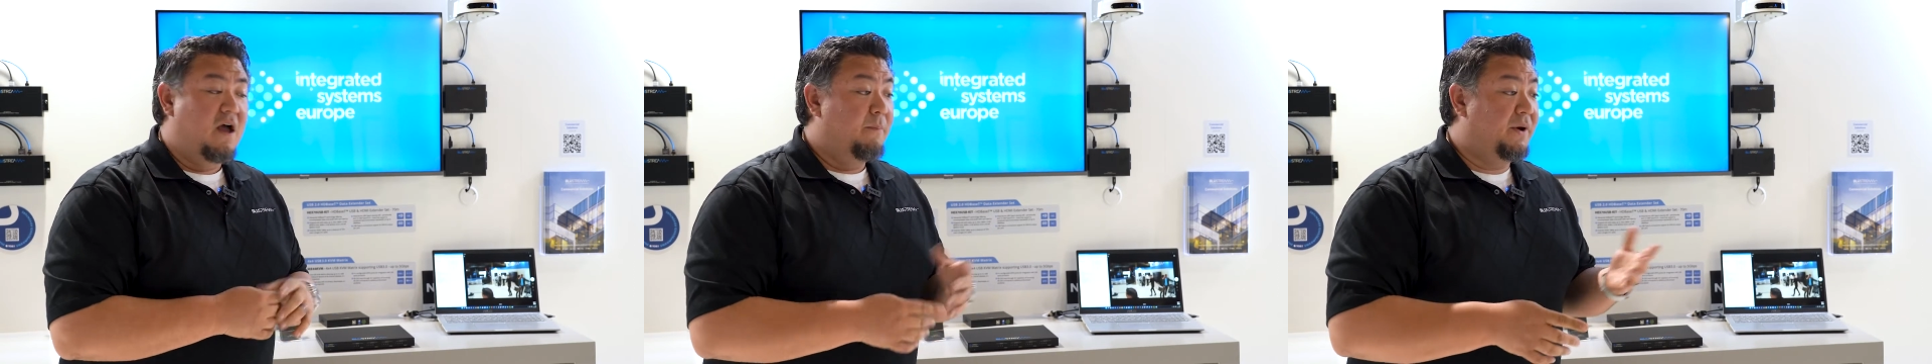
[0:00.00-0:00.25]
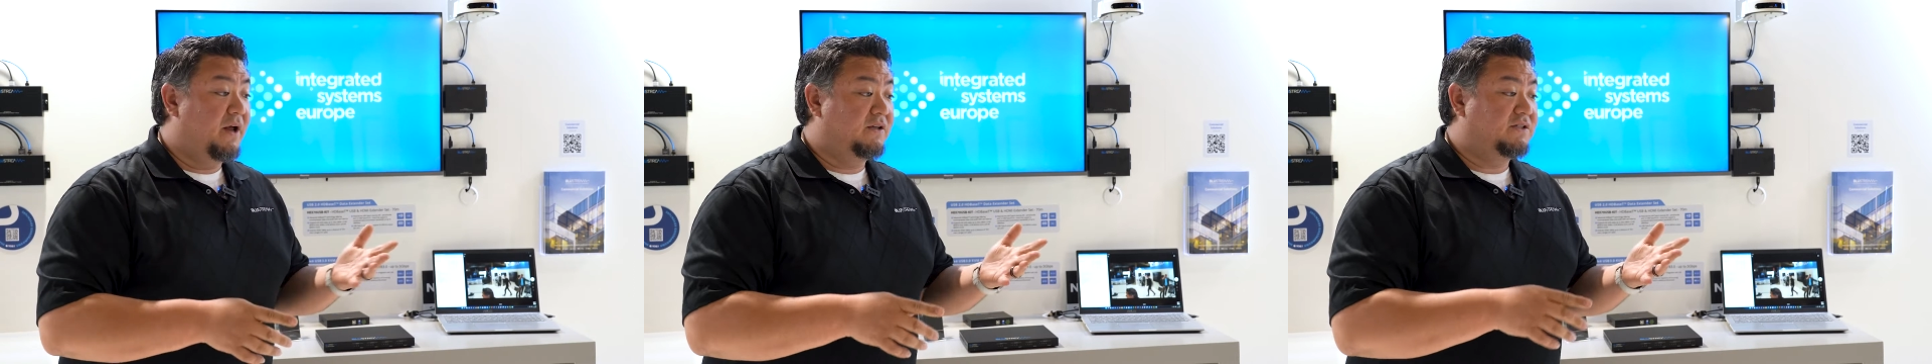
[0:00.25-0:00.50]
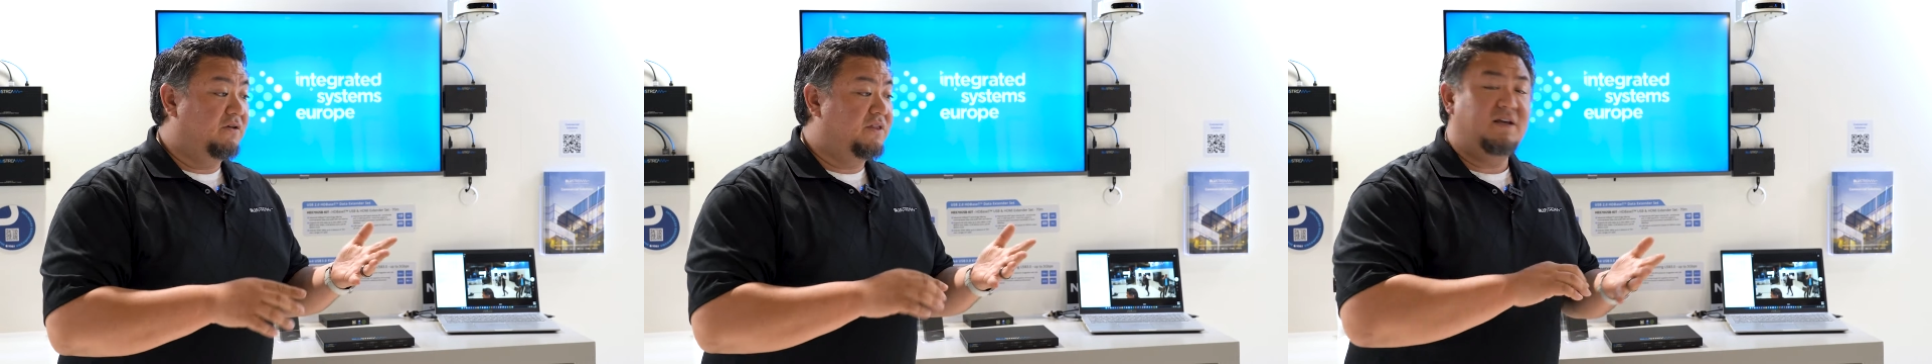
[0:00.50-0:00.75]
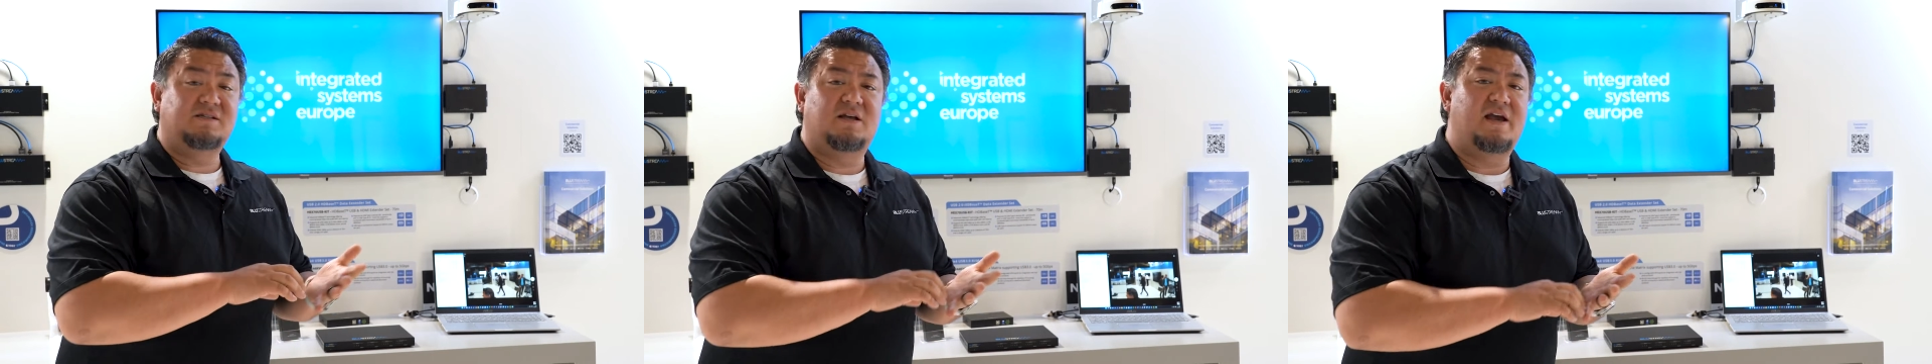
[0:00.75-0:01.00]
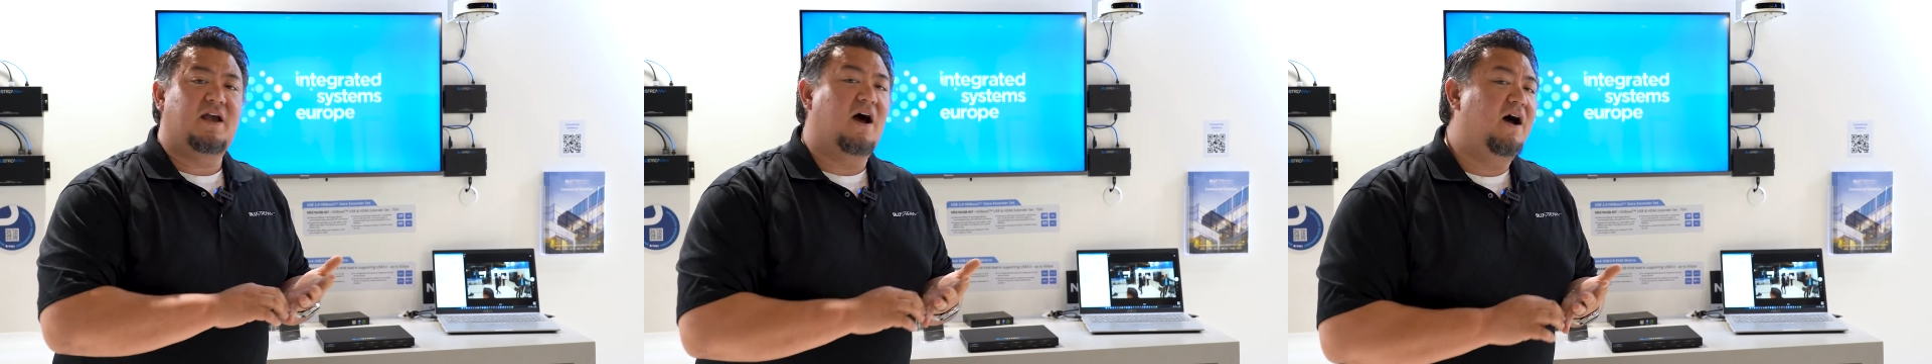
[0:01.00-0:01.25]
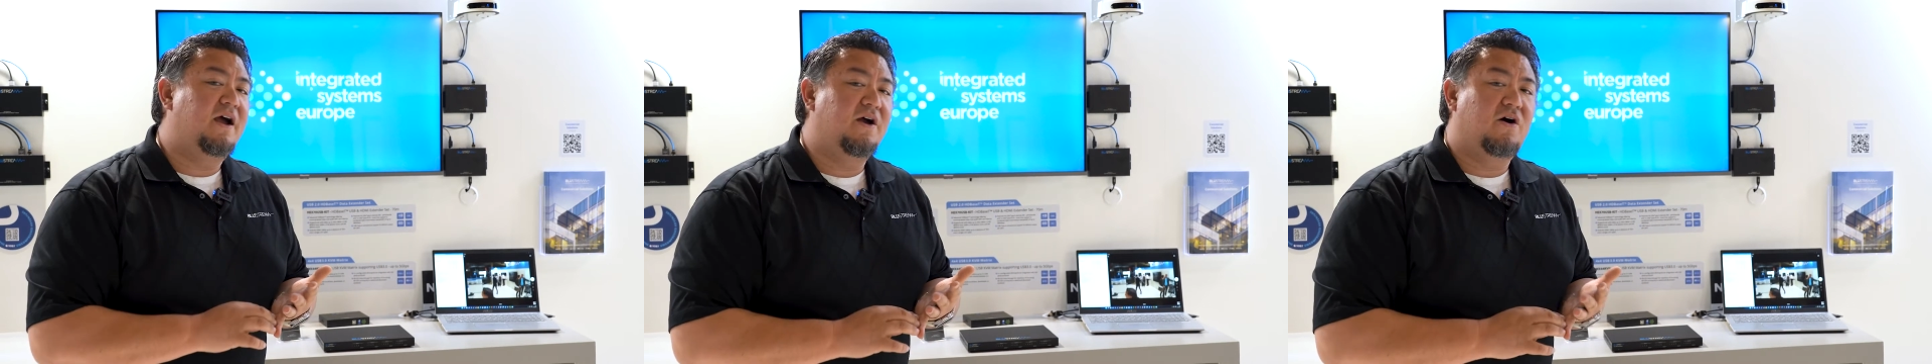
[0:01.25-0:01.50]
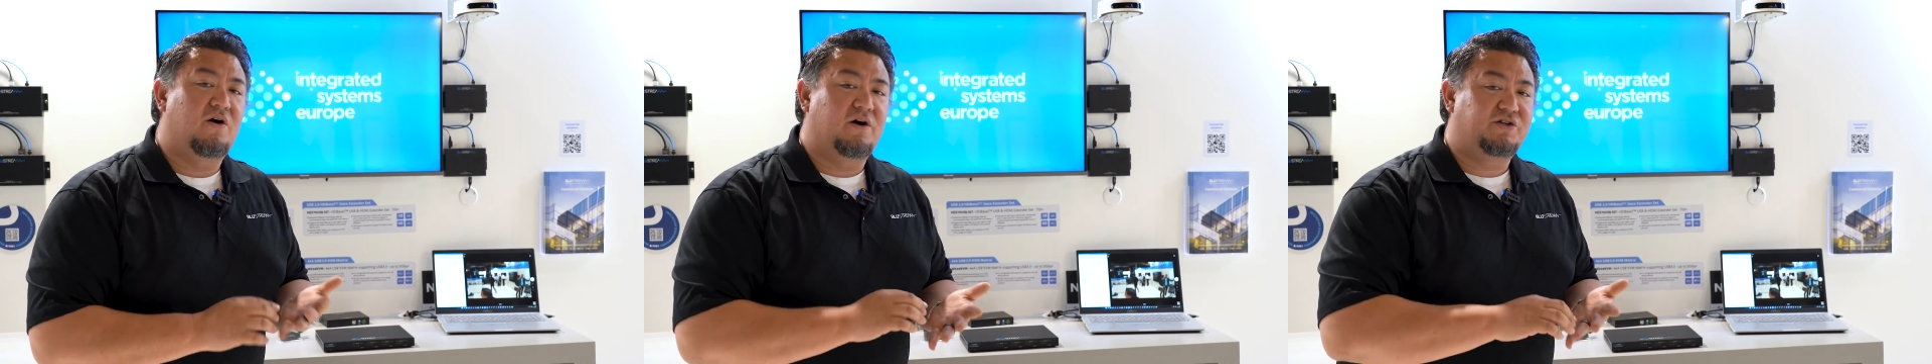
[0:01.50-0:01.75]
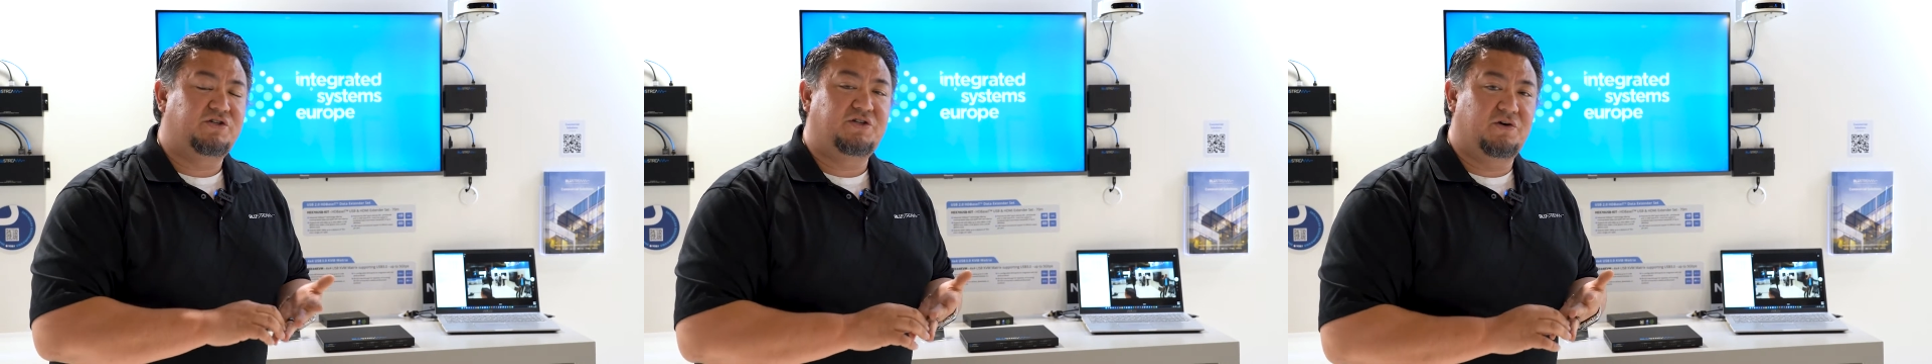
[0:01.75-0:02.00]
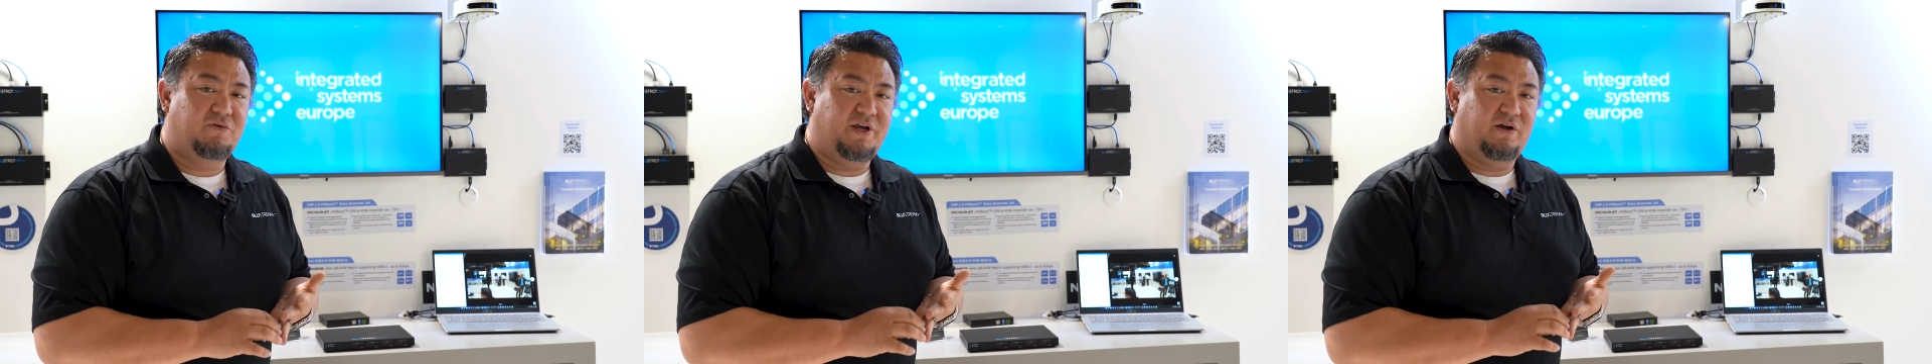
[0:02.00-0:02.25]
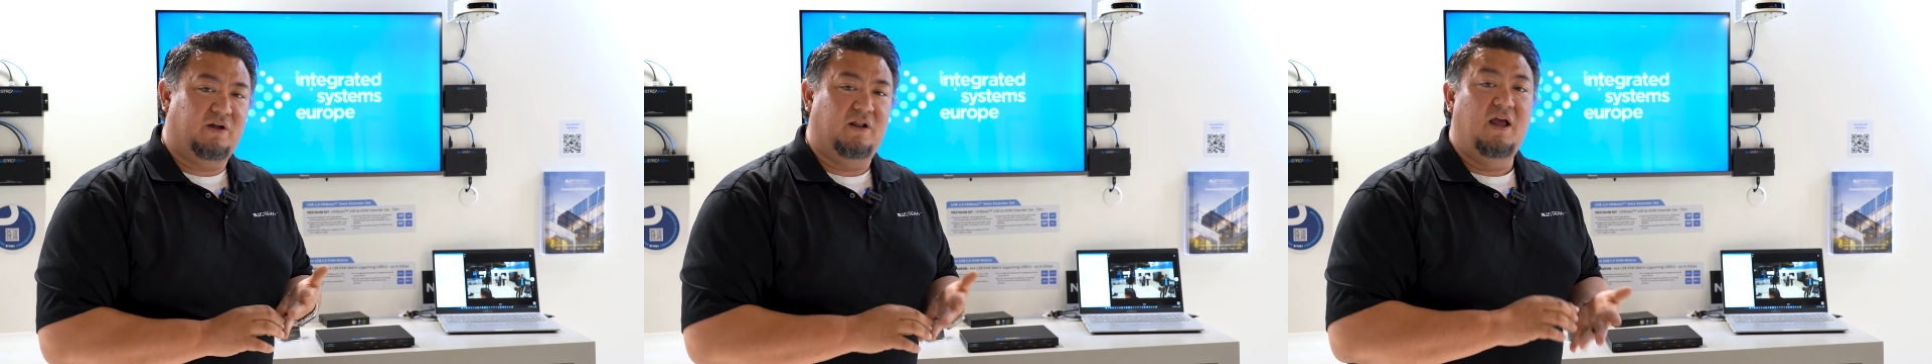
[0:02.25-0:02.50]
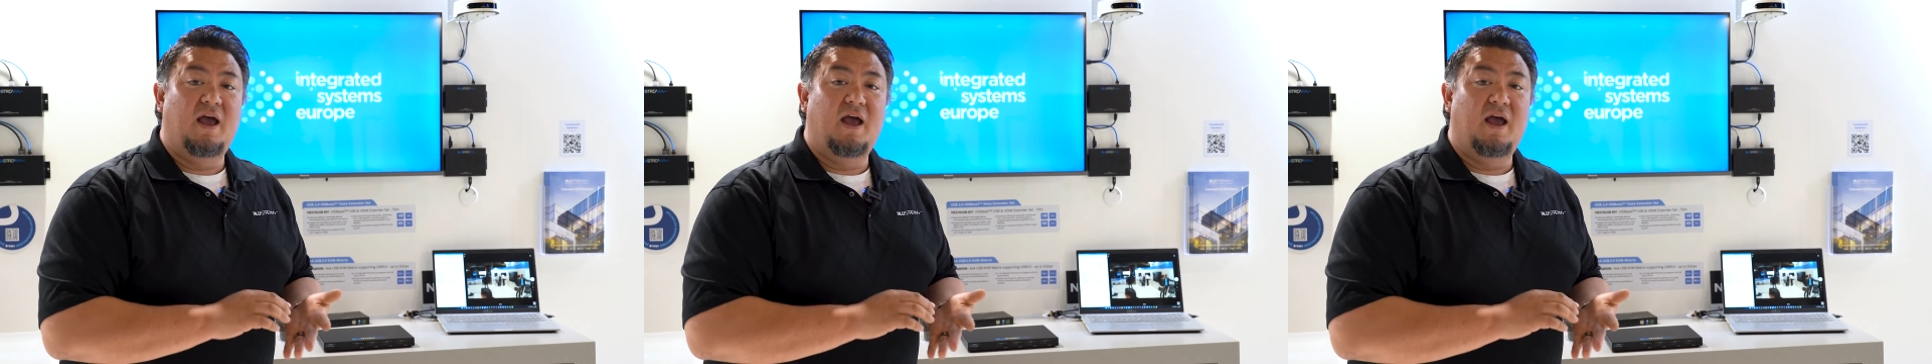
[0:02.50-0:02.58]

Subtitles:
but also things like IR, serial,